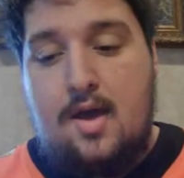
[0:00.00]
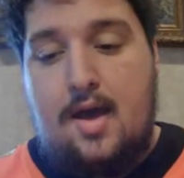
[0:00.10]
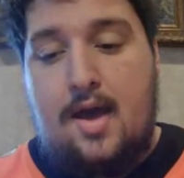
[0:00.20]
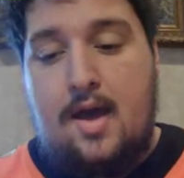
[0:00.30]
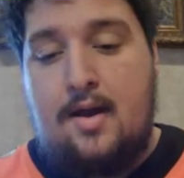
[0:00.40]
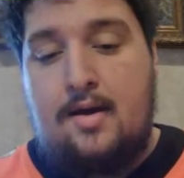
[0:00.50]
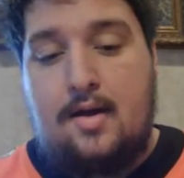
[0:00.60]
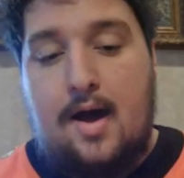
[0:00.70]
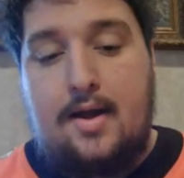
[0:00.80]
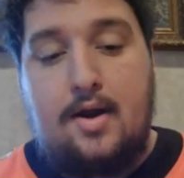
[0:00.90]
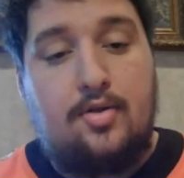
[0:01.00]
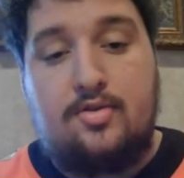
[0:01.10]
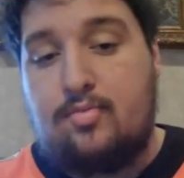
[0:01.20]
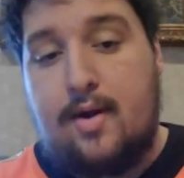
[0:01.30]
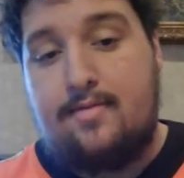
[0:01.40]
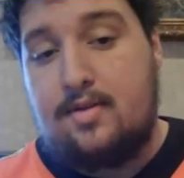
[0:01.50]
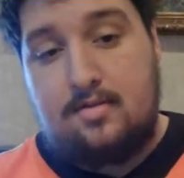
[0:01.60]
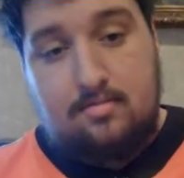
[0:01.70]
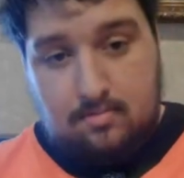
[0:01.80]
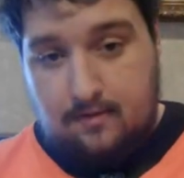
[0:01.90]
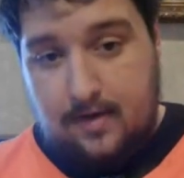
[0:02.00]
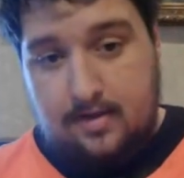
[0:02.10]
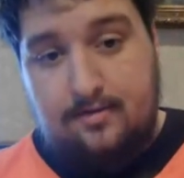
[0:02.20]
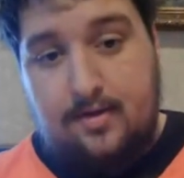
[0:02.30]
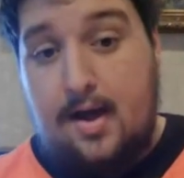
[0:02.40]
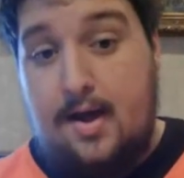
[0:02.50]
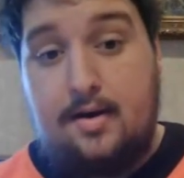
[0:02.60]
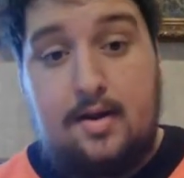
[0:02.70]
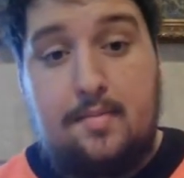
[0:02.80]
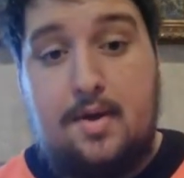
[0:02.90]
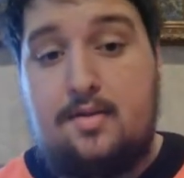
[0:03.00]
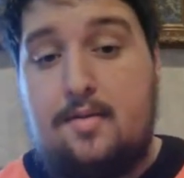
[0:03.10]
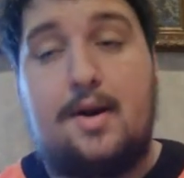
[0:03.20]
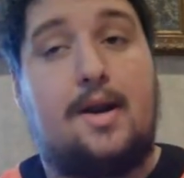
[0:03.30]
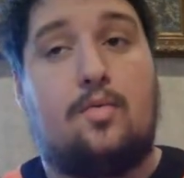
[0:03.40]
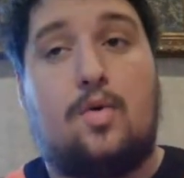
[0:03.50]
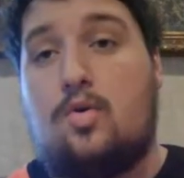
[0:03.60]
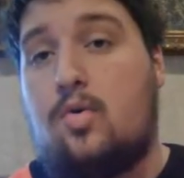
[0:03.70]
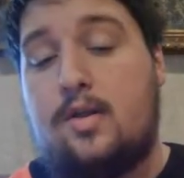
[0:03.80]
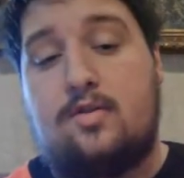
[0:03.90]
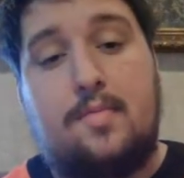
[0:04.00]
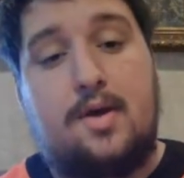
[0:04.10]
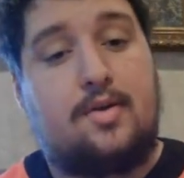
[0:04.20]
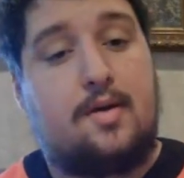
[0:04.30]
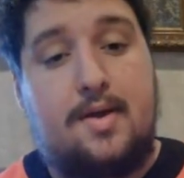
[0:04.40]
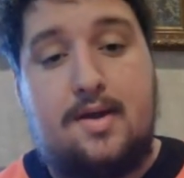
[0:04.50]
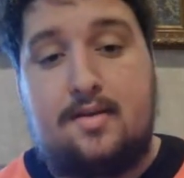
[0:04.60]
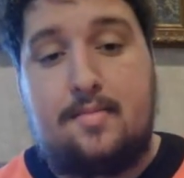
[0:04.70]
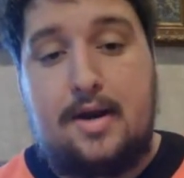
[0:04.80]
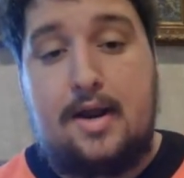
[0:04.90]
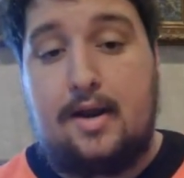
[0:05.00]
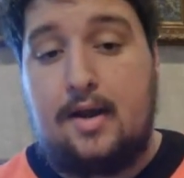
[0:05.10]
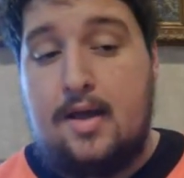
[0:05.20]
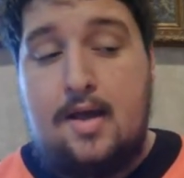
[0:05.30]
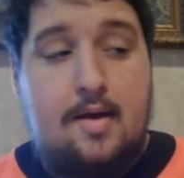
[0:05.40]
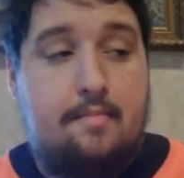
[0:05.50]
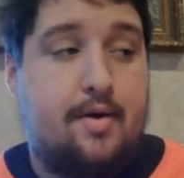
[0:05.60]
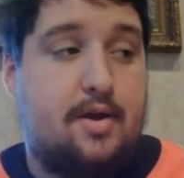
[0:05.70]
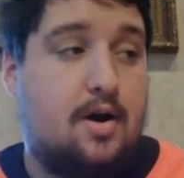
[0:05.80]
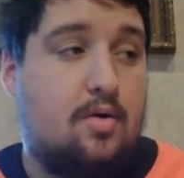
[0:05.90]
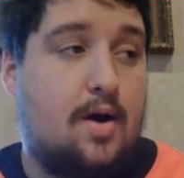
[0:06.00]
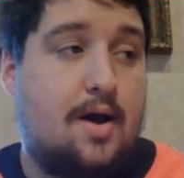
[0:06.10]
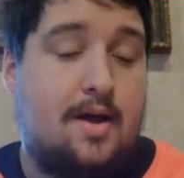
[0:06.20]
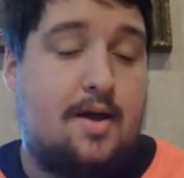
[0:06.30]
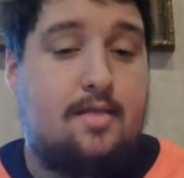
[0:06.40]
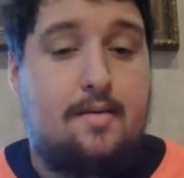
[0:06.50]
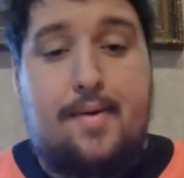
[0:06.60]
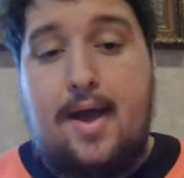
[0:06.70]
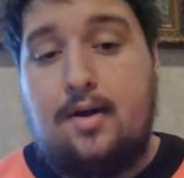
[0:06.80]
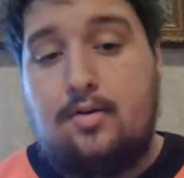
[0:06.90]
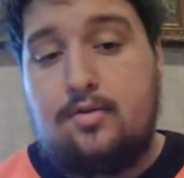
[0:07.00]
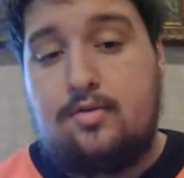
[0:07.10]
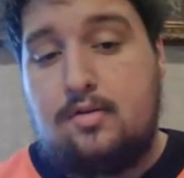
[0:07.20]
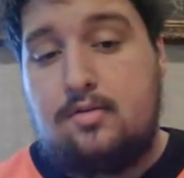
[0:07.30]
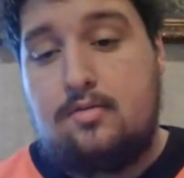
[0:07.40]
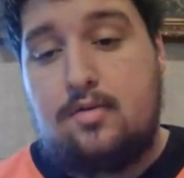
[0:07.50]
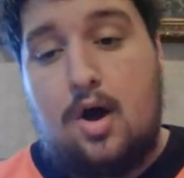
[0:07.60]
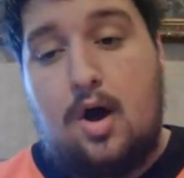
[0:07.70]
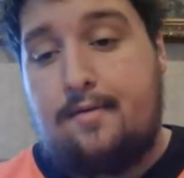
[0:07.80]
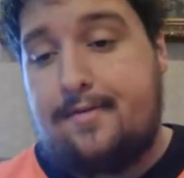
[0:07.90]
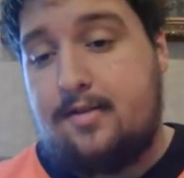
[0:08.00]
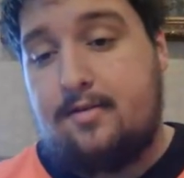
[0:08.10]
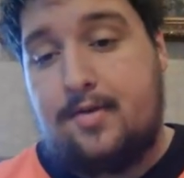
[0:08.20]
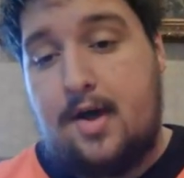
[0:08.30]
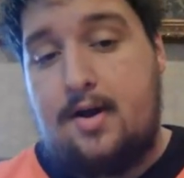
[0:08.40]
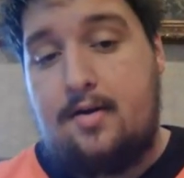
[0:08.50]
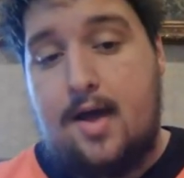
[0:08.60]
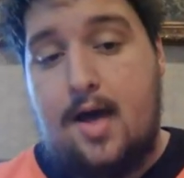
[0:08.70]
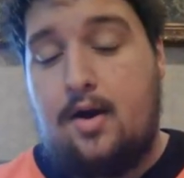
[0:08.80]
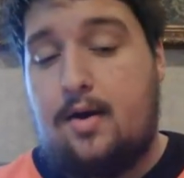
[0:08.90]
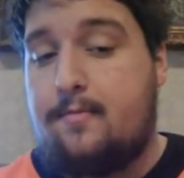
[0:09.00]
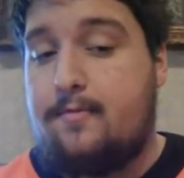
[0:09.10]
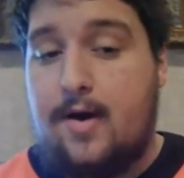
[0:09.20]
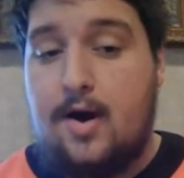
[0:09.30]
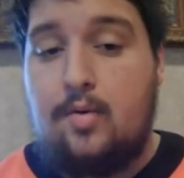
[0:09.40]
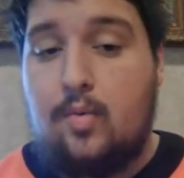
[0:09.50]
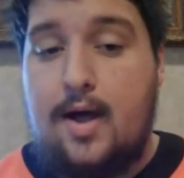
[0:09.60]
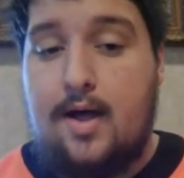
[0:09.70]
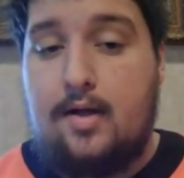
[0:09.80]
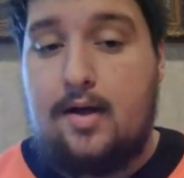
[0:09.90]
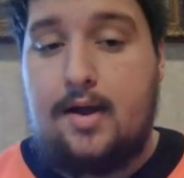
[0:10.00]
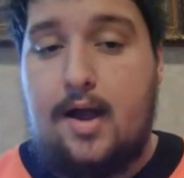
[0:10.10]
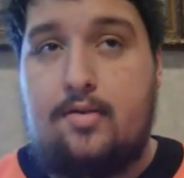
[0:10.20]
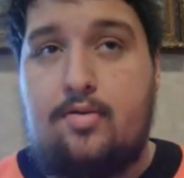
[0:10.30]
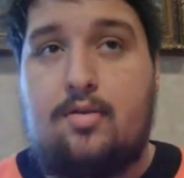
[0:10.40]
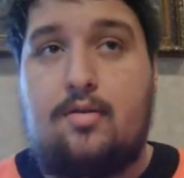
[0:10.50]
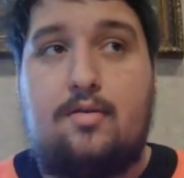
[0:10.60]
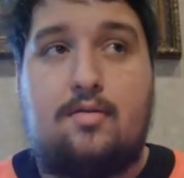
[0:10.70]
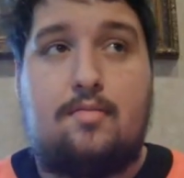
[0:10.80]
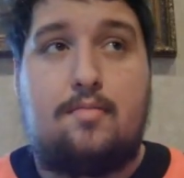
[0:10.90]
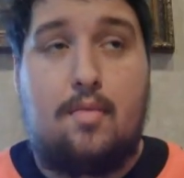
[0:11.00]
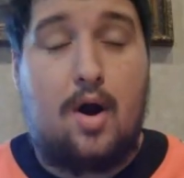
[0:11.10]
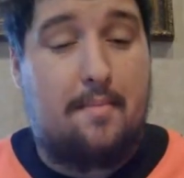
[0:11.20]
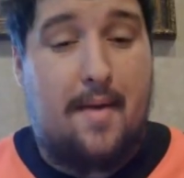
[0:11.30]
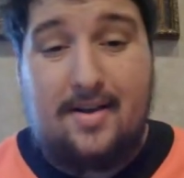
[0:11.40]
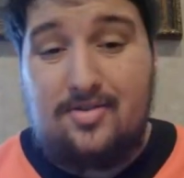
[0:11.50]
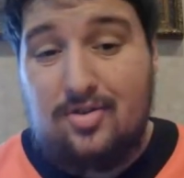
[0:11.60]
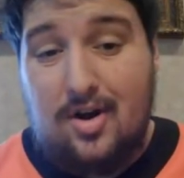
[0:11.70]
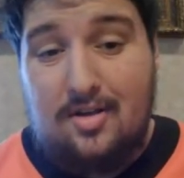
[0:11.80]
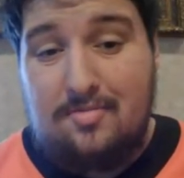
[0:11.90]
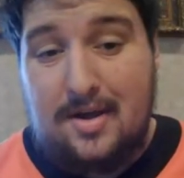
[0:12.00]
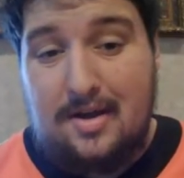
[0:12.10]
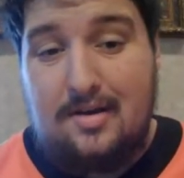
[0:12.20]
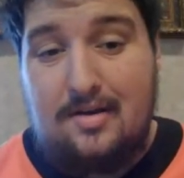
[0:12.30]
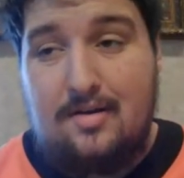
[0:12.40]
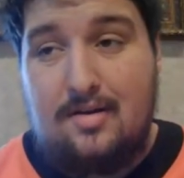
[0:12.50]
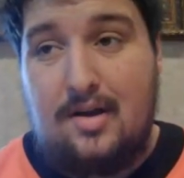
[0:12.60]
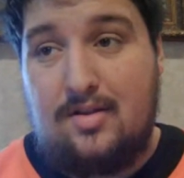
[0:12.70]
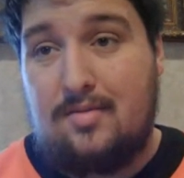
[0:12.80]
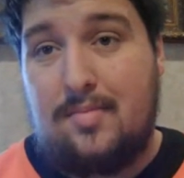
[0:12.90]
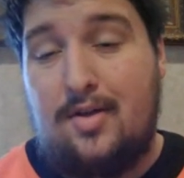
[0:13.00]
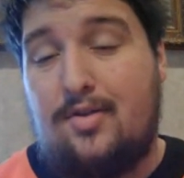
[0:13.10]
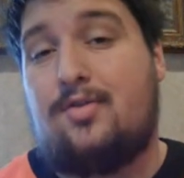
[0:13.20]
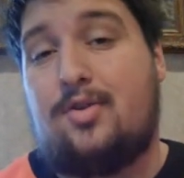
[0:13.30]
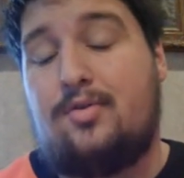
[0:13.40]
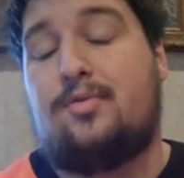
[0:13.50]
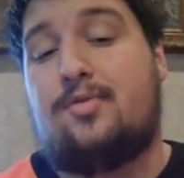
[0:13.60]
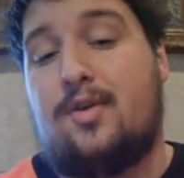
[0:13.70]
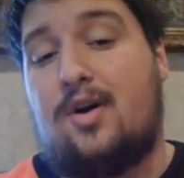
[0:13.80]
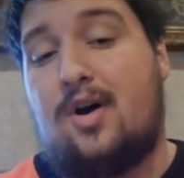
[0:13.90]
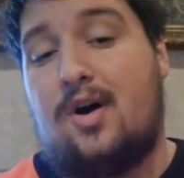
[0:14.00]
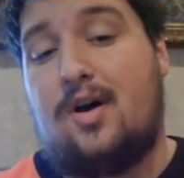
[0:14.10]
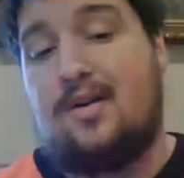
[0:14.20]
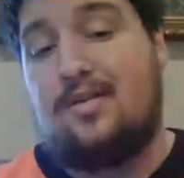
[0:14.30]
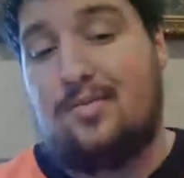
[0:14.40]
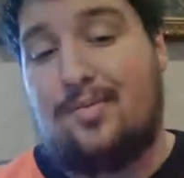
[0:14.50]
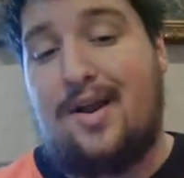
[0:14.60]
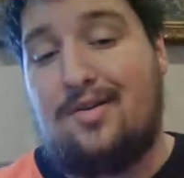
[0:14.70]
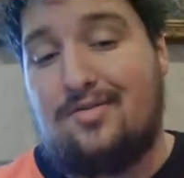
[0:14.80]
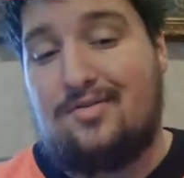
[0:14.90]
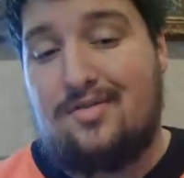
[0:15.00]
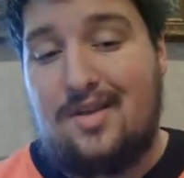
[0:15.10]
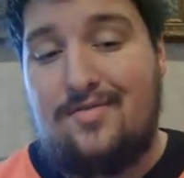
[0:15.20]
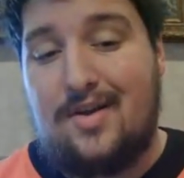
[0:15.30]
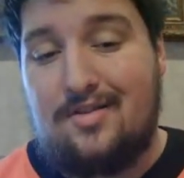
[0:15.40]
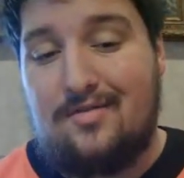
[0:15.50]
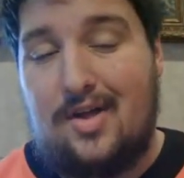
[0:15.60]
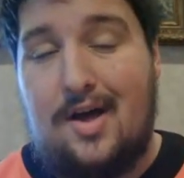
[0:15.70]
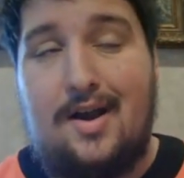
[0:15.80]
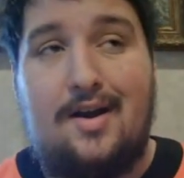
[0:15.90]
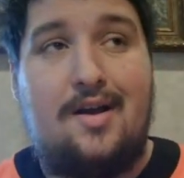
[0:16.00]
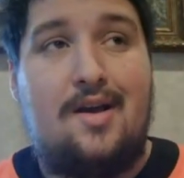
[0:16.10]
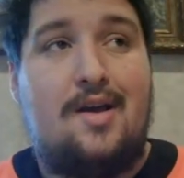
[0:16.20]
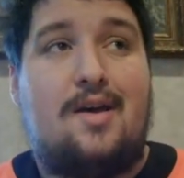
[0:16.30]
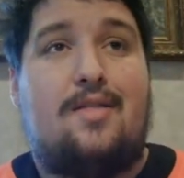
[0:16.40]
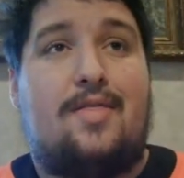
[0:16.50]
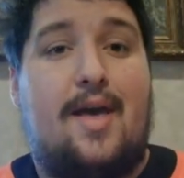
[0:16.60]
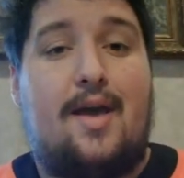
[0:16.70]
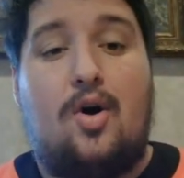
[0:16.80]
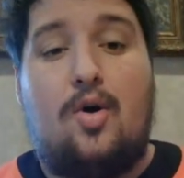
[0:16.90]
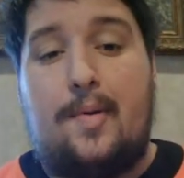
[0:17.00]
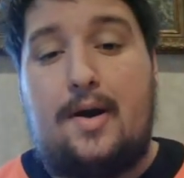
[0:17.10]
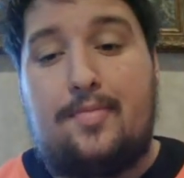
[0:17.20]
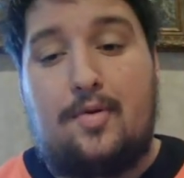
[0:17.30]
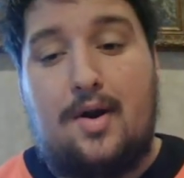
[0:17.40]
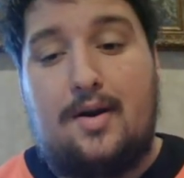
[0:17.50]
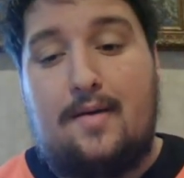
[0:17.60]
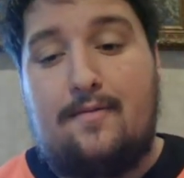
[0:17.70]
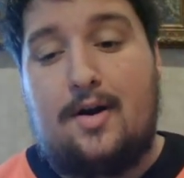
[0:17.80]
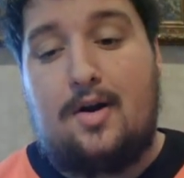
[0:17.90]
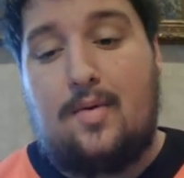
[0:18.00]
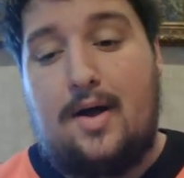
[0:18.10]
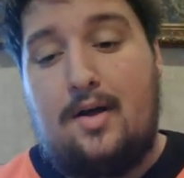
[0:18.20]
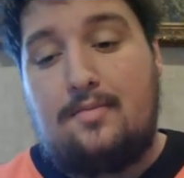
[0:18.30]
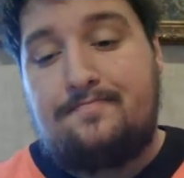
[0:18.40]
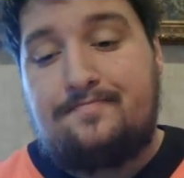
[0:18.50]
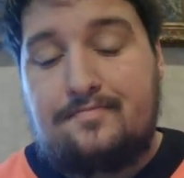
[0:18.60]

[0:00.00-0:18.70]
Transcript: And I know this Ravens defensive line can be intimidating. Roquan Smith can be intimidating. But you know what? The Bengals offensive line held up very well against Max Crosby and some other dudes that are on the Raiders defensive line. They opened up the run game very well.